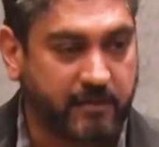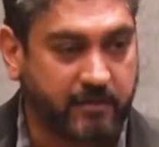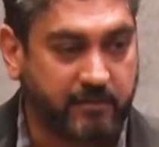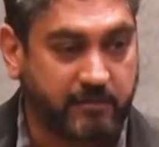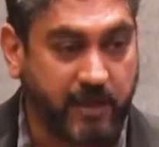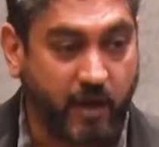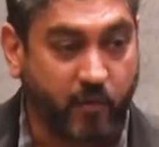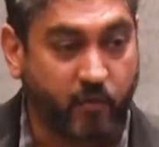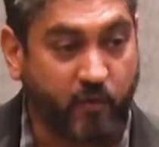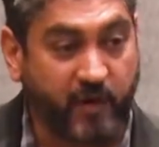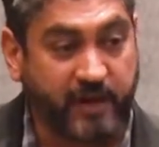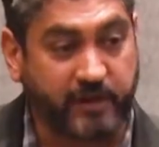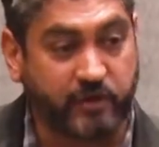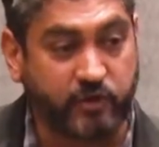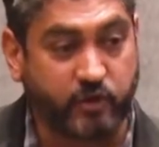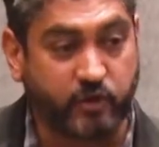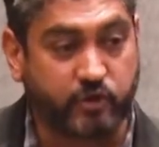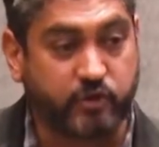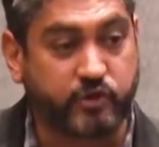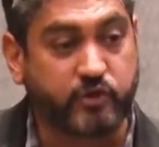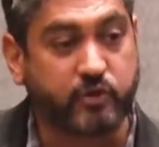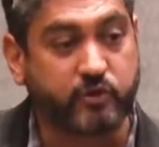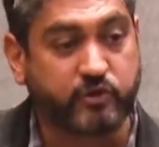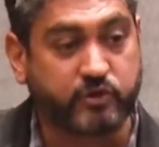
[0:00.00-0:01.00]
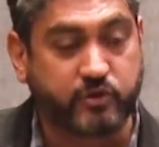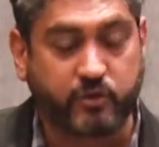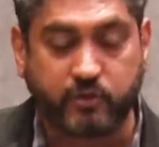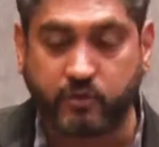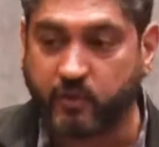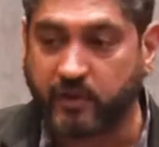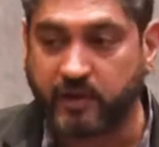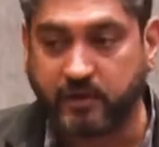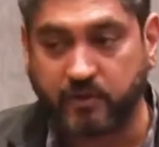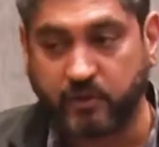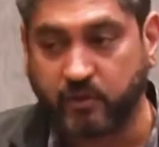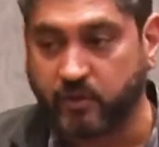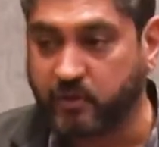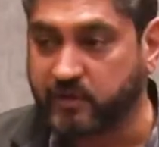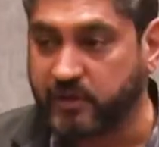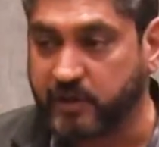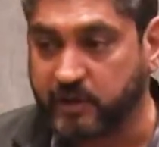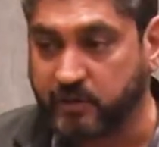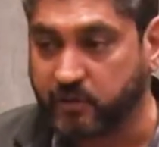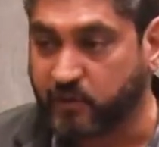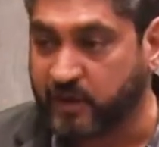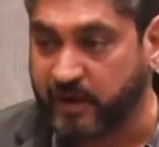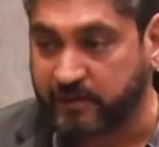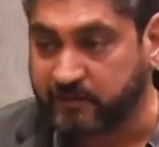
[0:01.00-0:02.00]
Now, when you choose to do it, you don't
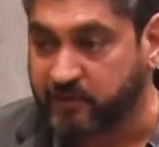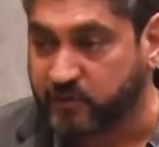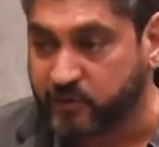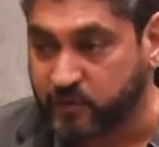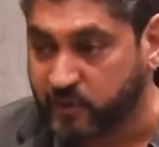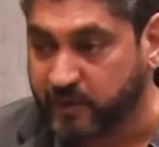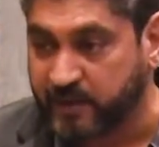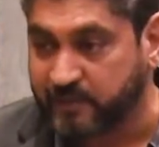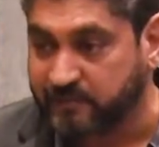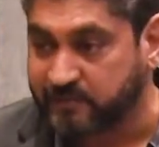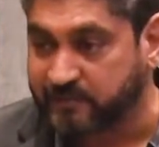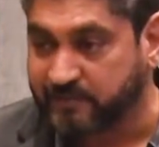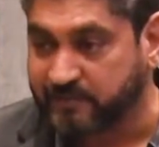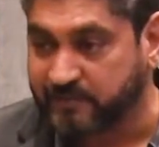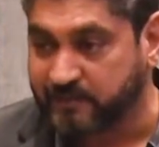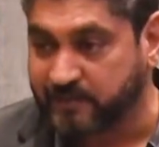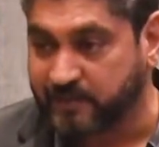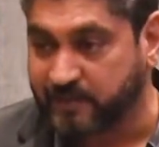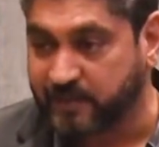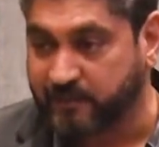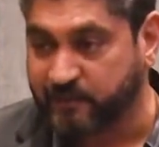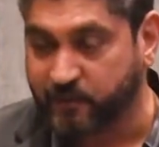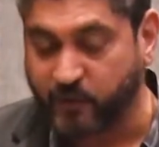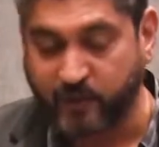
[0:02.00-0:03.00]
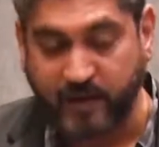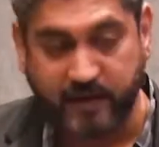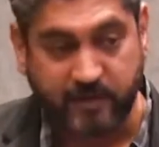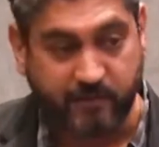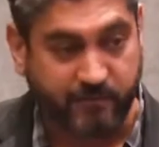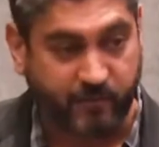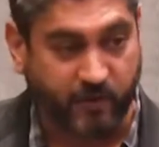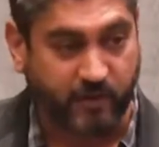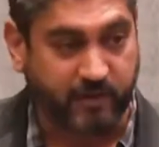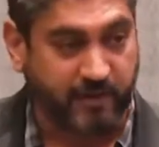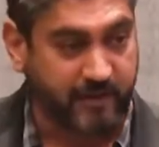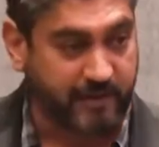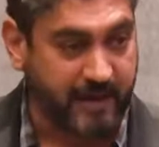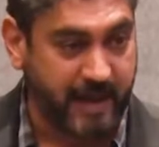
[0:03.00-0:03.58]
need to ever do it if you can afford it.